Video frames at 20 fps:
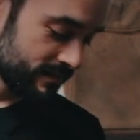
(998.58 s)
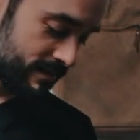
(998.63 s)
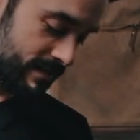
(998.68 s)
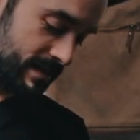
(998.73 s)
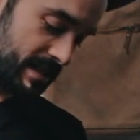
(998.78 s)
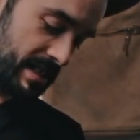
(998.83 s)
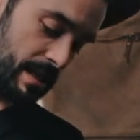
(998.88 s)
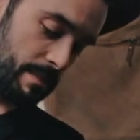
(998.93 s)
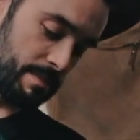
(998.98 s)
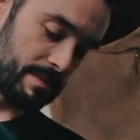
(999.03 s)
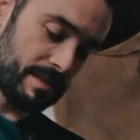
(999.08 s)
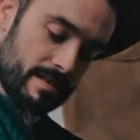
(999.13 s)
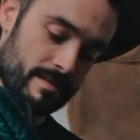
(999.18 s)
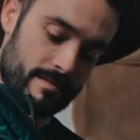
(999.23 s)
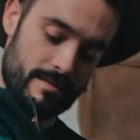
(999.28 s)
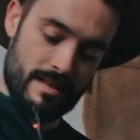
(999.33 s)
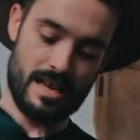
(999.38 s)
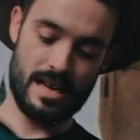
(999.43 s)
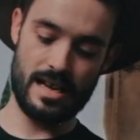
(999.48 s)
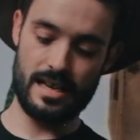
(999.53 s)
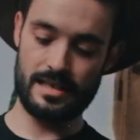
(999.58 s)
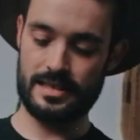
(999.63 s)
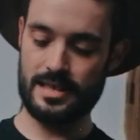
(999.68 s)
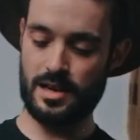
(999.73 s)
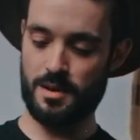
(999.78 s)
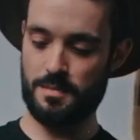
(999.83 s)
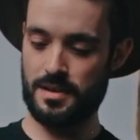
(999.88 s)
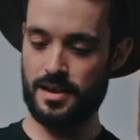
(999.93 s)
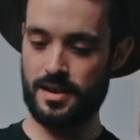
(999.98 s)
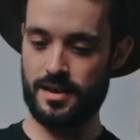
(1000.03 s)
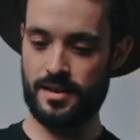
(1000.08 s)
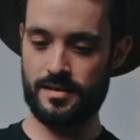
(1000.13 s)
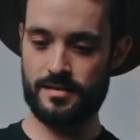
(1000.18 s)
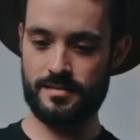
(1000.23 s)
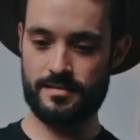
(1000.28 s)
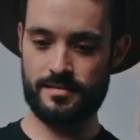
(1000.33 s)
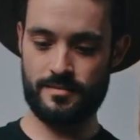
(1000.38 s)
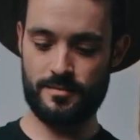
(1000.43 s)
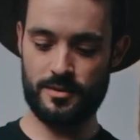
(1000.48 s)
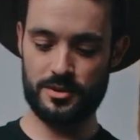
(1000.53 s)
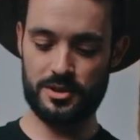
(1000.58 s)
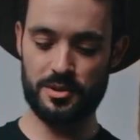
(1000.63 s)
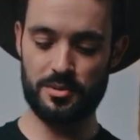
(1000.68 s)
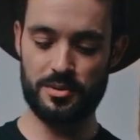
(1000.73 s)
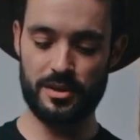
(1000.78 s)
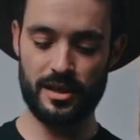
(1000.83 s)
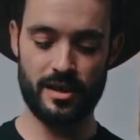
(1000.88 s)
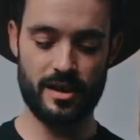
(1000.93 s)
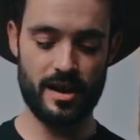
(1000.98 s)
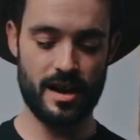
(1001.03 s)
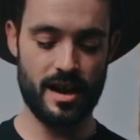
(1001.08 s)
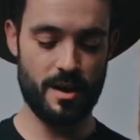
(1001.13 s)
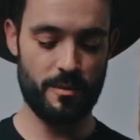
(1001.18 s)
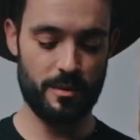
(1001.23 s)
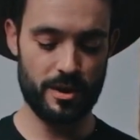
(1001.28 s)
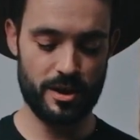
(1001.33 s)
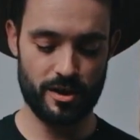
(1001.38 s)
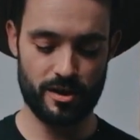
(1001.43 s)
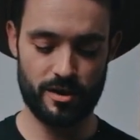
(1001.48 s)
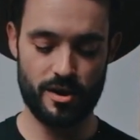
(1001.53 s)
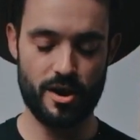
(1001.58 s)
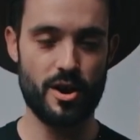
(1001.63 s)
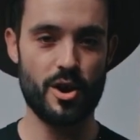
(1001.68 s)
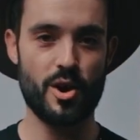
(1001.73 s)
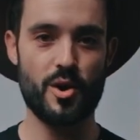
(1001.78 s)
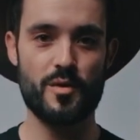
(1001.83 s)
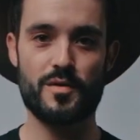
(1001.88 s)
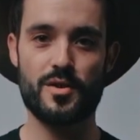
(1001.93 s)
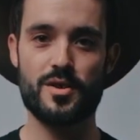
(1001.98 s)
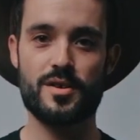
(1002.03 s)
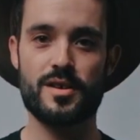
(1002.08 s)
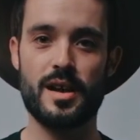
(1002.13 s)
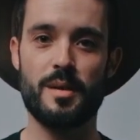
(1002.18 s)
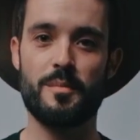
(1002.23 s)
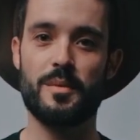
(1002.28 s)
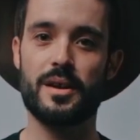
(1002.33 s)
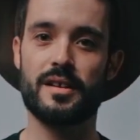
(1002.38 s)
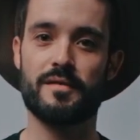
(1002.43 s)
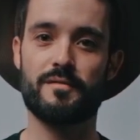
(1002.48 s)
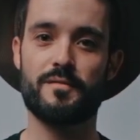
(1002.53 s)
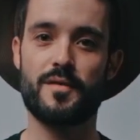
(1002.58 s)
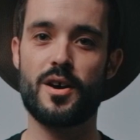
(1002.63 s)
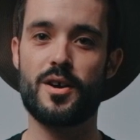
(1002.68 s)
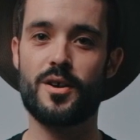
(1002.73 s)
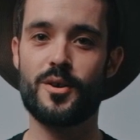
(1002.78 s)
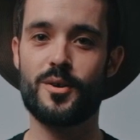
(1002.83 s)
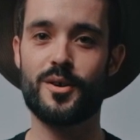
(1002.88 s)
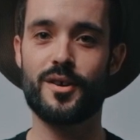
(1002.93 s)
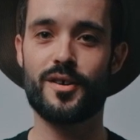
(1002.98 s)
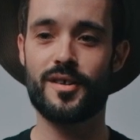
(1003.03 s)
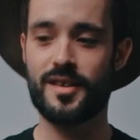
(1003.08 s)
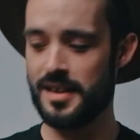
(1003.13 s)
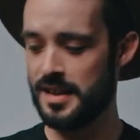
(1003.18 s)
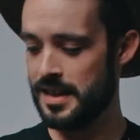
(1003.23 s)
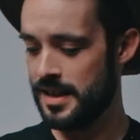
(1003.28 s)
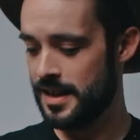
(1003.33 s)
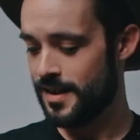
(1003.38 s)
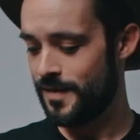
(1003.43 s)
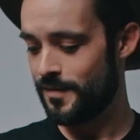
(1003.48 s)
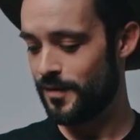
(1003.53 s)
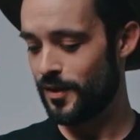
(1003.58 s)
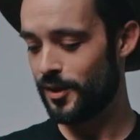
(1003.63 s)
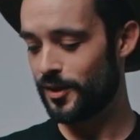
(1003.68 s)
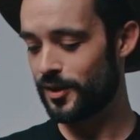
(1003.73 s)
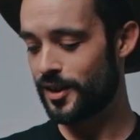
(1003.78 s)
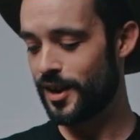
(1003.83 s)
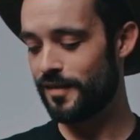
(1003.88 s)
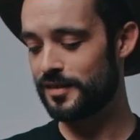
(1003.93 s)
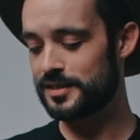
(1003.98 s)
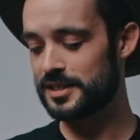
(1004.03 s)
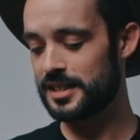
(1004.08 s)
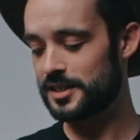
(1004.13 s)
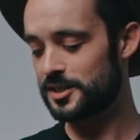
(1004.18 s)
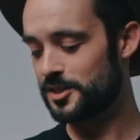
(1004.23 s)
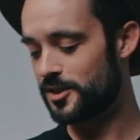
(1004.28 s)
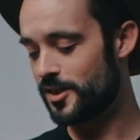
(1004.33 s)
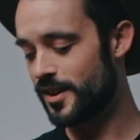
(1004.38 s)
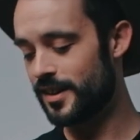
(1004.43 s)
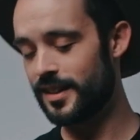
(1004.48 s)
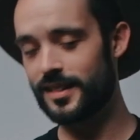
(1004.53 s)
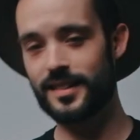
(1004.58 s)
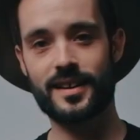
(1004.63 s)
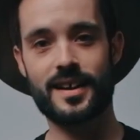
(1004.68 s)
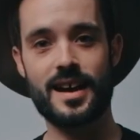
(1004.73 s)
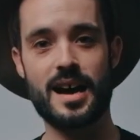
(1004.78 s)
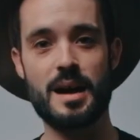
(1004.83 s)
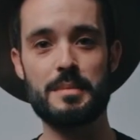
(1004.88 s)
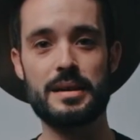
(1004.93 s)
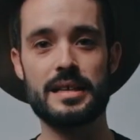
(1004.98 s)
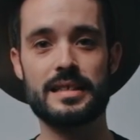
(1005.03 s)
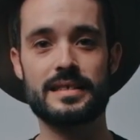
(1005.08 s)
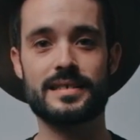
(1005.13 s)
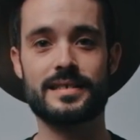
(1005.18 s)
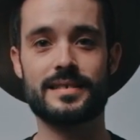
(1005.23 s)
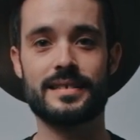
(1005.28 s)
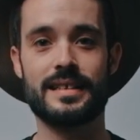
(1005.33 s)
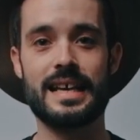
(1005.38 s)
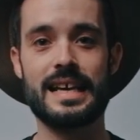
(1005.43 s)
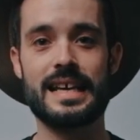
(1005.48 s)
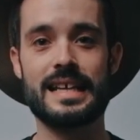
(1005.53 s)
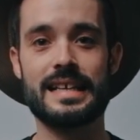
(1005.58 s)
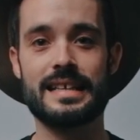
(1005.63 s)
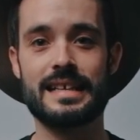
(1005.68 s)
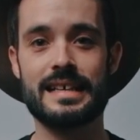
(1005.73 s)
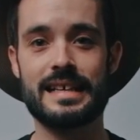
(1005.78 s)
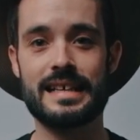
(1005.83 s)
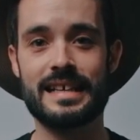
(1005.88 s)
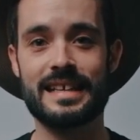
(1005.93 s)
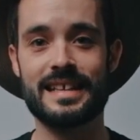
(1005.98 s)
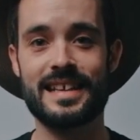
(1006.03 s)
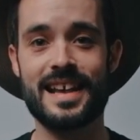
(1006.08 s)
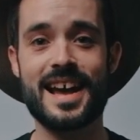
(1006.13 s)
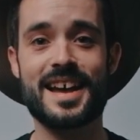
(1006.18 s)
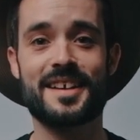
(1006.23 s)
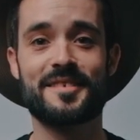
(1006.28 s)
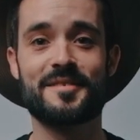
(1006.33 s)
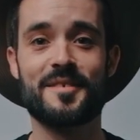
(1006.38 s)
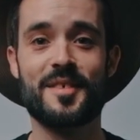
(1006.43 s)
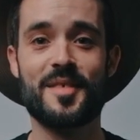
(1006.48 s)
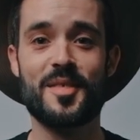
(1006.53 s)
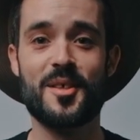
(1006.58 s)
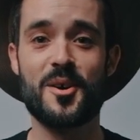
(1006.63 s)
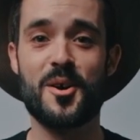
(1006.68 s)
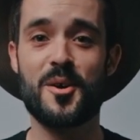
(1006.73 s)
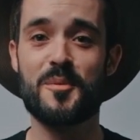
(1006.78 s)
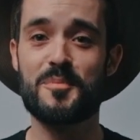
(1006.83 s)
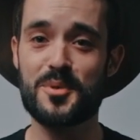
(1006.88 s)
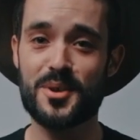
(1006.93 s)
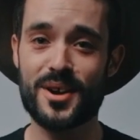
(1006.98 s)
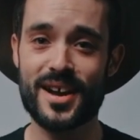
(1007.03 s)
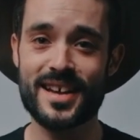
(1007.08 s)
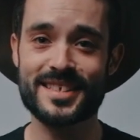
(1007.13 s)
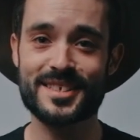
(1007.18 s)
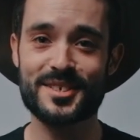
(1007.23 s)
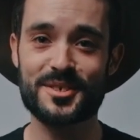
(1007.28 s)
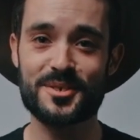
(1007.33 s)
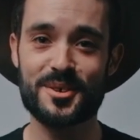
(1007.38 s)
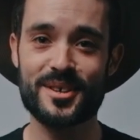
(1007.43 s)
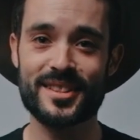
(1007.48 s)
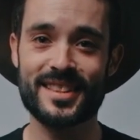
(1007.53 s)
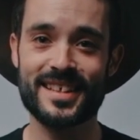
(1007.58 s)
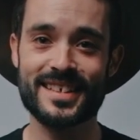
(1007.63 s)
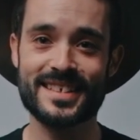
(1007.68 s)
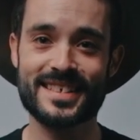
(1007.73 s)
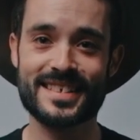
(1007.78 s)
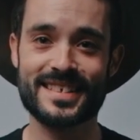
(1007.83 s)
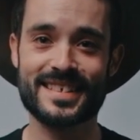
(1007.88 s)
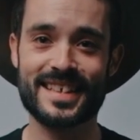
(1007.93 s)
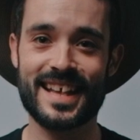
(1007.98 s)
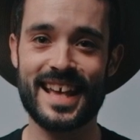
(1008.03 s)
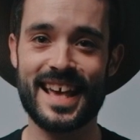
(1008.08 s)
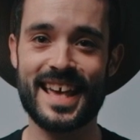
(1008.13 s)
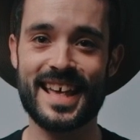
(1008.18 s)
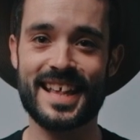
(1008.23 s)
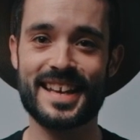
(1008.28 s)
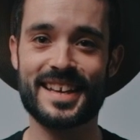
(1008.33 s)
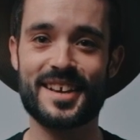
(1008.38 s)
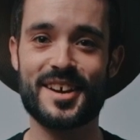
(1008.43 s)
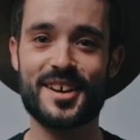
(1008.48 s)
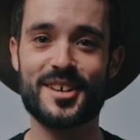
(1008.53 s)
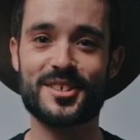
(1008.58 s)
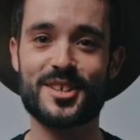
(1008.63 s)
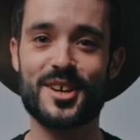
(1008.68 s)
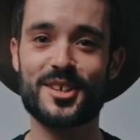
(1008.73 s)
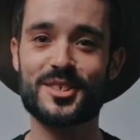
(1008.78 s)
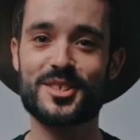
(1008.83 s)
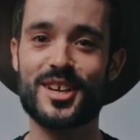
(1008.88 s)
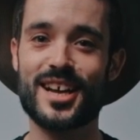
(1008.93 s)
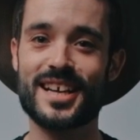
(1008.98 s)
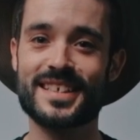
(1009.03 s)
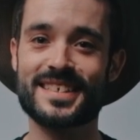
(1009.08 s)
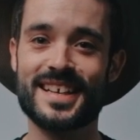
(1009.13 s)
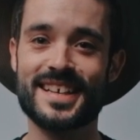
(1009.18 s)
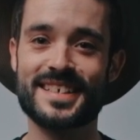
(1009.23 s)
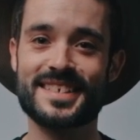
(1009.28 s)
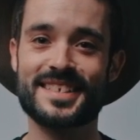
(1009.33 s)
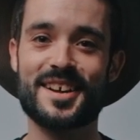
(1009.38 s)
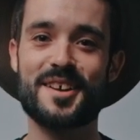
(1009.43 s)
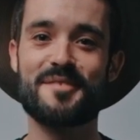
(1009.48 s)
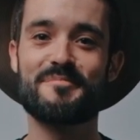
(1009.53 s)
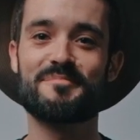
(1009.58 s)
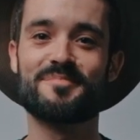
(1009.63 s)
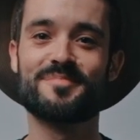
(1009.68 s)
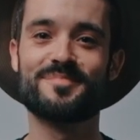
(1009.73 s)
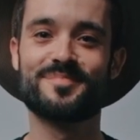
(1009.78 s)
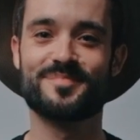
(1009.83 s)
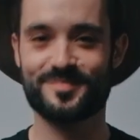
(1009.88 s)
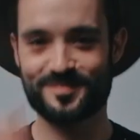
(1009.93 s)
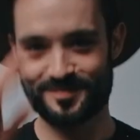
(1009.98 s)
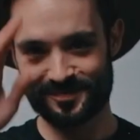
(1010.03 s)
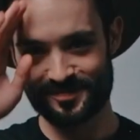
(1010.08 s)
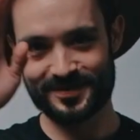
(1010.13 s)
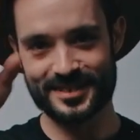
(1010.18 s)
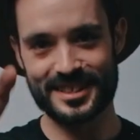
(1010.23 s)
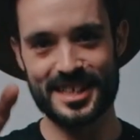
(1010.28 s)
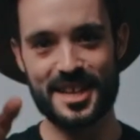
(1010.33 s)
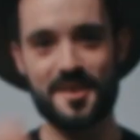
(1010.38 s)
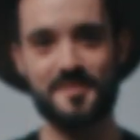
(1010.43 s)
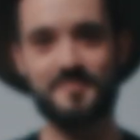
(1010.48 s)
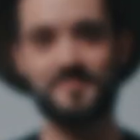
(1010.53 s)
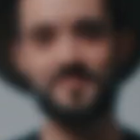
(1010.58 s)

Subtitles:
tips. Tell me what you think we could have gone over, and we can follow the conversation on in the comments. And yeah, hope you guys enjoyed this, and I'll talk to you guys next time. See ya.